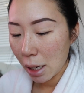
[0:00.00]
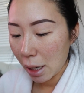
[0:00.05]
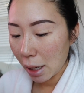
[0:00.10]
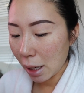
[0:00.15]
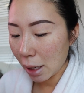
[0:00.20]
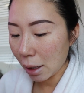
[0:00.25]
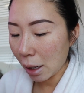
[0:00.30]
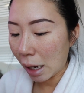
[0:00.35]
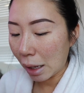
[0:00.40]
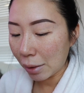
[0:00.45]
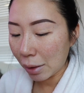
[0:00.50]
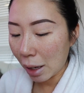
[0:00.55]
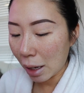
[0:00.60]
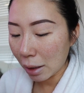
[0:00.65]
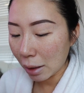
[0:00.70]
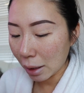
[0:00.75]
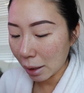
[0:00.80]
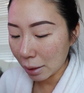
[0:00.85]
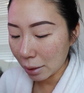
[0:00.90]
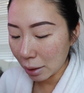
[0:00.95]
And on
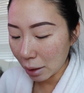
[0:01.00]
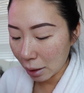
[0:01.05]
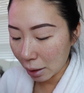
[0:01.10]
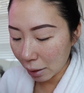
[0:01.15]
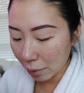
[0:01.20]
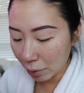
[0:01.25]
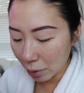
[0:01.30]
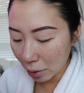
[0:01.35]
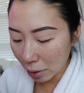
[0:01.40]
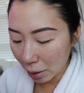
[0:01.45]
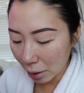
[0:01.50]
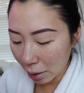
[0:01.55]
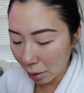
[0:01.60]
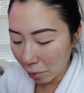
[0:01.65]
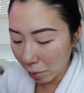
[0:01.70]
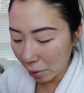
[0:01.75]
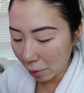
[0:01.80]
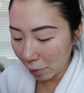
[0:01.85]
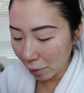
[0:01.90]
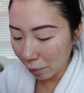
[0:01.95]
that list, it gives you a little
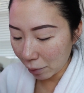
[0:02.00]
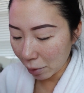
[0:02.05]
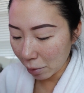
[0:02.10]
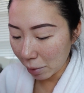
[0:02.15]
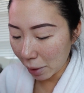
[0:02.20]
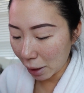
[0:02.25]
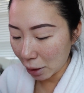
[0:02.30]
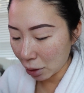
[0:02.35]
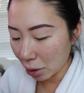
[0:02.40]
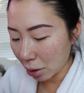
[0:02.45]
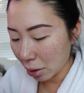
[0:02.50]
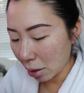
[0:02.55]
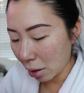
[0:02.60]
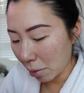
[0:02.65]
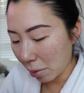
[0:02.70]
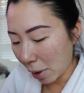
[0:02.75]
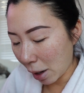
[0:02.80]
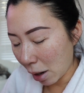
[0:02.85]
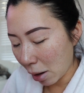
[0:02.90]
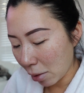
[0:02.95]
bit of information
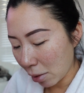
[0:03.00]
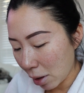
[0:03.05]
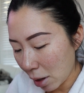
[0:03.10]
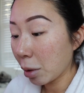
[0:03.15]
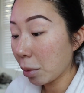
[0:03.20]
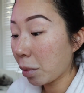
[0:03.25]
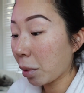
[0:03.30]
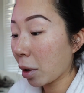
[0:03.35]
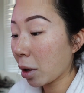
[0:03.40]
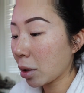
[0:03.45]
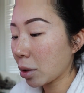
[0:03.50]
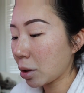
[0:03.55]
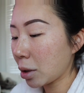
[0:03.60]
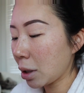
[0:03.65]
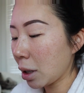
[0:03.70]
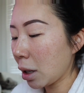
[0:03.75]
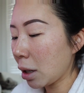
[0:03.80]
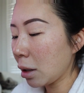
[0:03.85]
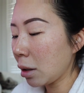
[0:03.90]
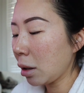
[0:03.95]
about the
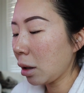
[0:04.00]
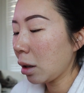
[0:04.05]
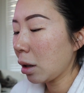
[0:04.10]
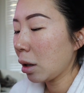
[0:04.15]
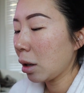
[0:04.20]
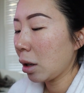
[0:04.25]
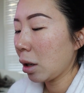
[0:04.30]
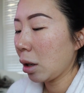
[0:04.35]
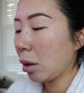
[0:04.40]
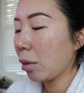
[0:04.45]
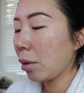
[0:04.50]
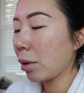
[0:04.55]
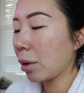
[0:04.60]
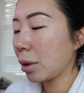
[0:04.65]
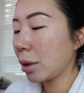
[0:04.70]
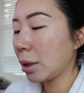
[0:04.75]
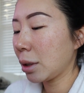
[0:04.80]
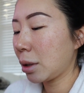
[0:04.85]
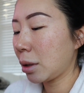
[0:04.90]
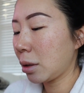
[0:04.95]
person, whether
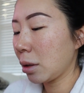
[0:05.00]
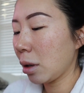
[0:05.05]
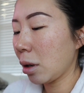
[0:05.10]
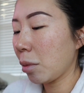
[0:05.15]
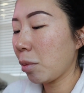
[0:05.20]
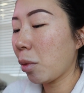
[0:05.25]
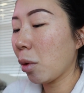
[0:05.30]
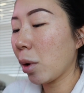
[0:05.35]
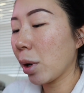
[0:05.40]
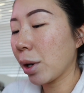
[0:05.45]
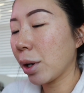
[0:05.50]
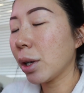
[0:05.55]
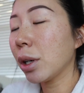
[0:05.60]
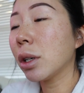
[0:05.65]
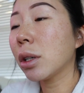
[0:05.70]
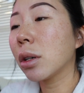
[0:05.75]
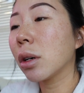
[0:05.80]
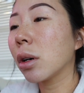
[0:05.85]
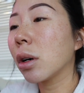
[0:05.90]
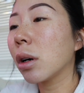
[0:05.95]
it's a boy or a
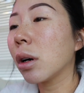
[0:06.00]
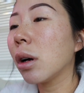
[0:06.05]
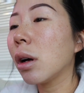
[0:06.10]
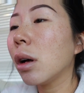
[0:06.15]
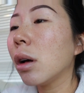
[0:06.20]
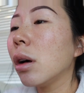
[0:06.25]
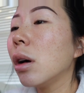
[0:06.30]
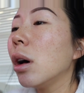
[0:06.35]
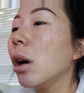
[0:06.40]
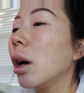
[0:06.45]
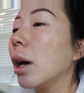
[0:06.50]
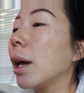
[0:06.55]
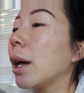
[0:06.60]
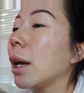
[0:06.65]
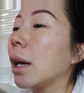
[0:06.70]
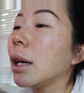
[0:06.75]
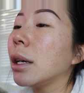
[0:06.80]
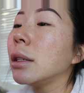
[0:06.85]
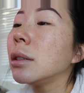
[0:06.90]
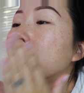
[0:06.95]
girl,
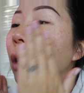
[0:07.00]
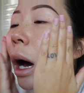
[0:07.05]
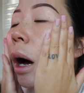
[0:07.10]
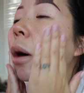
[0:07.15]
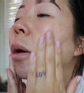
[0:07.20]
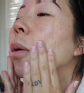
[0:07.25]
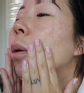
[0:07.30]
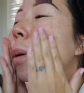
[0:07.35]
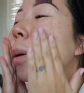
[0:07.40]
and how